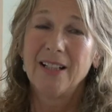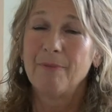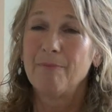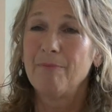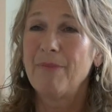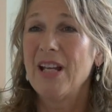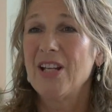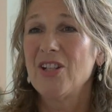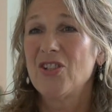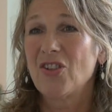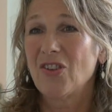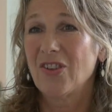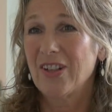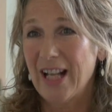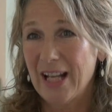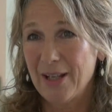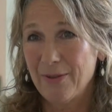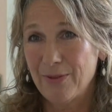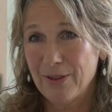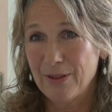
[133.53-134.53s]
major
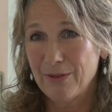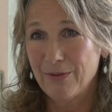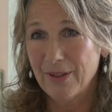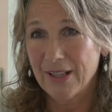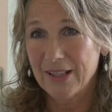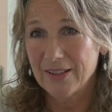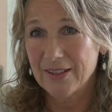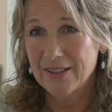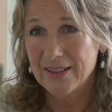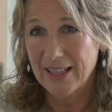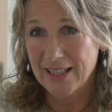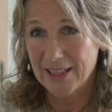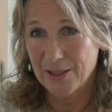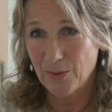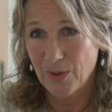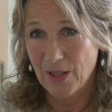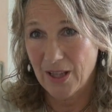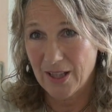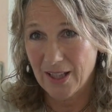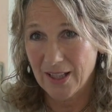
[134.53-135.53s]
life events as
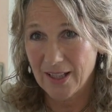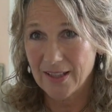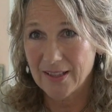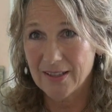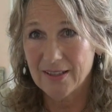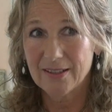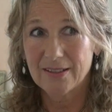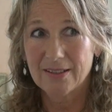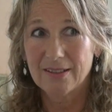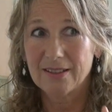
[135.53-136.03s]
we think.